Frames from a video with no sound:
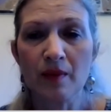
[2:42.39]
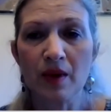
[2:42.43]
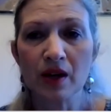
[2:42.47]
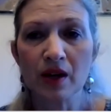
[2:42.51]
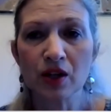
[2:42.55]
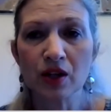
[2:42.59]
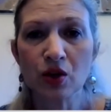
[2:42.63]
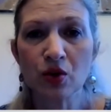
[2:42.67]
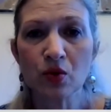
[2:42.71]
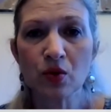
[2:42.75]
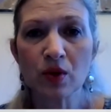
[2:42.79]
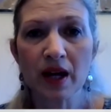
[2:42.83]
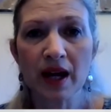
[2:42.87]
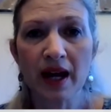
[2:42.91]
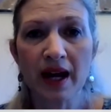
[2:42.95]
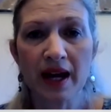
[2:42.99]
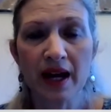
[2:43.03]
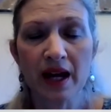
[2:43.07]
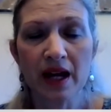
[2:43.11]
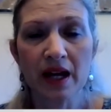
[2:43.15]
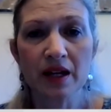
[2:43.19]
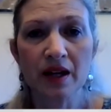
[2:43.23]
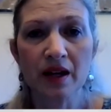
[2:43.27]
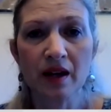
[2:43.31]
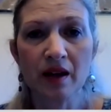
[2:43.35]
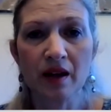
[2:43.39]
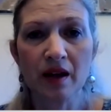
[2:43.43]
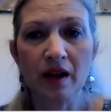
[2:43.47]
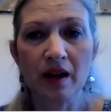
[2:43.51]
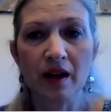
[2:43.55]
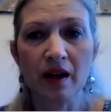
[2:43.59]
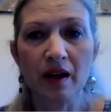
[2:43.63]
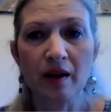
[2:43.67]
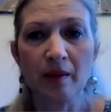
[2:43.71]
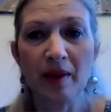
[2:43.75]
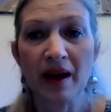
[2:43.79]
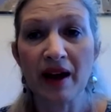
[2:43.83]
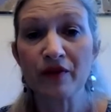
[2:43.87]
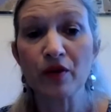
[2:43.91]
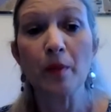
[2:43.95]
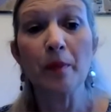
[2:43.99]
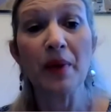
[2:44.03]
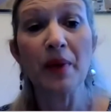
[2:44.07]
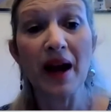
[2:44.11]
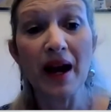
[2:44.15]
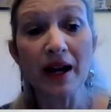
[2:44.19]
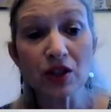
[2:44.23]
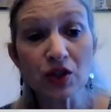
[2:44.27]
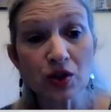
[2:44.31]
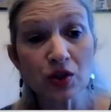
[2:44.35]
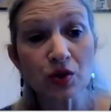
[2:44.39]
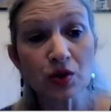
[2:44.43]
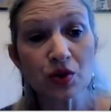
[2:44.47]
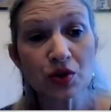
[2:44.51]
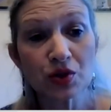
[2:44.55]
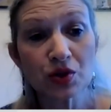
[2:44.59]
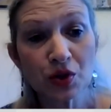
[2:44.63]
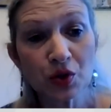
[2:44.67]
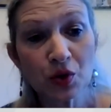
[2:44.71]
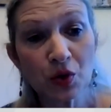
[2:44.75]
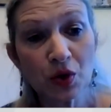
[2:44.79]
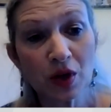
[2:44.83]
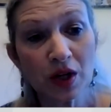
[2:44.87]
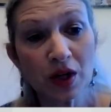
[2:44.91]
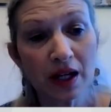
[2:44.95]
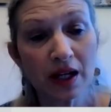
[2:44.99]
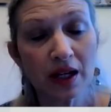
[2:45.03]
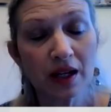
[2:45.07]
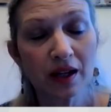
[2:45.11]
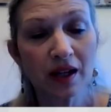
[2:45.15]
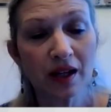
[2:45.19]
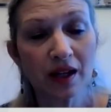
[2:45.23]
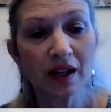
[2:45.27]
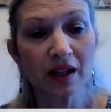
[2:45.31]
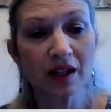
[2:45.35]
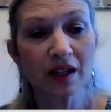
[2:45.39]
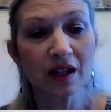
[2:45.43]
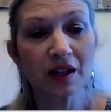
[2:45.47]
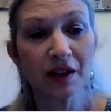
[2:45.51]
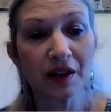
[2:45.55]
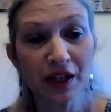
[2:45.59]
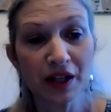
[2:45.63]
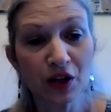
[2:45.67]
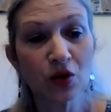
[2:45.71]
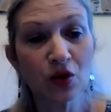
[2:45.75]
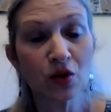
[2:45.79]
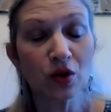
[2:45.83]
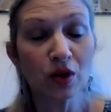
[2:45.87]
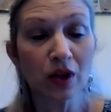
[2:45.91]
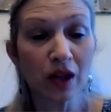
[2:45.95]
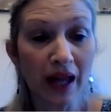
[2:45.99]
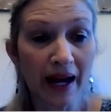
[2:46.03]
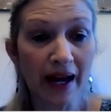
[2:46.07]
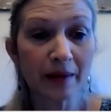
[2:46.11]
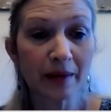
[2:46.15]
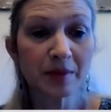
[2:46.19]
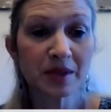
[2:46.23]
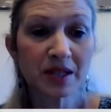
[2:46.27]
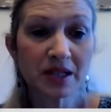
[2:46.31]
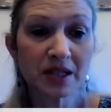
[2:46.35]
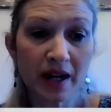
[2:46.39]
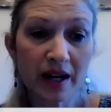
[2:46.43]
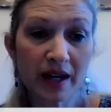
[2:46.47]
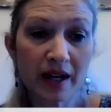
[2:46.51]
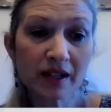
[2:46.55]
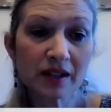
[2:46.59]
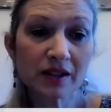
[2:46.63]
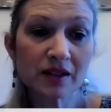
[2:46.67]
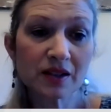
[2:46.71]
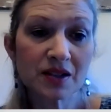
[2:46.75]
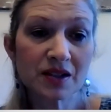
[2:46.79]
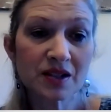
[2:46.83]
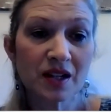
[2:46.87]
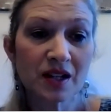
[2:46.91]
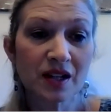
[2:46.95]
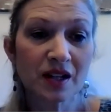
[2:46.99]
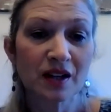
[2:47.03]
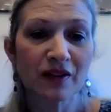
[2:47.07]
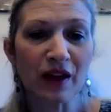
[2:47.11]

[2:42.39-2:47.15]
You can have a bachelor's degree in clinical lab science.